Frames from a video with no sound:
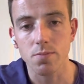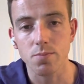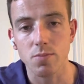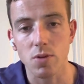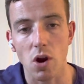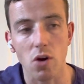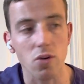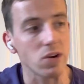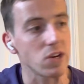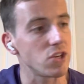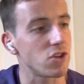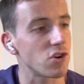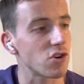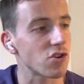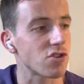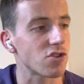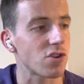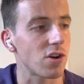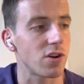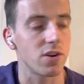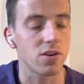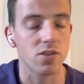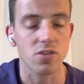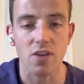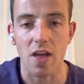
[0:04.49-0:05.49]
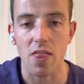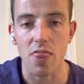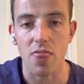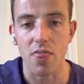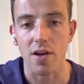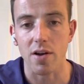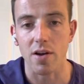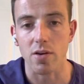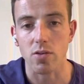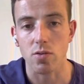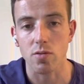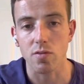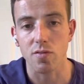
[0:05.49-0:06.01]
currently just under
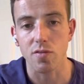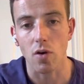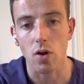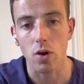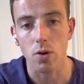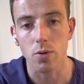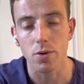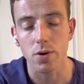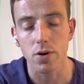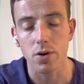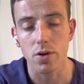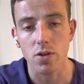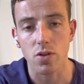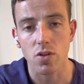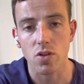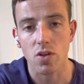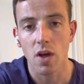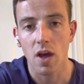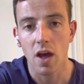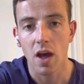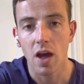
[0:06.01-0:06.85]
10,000 followers,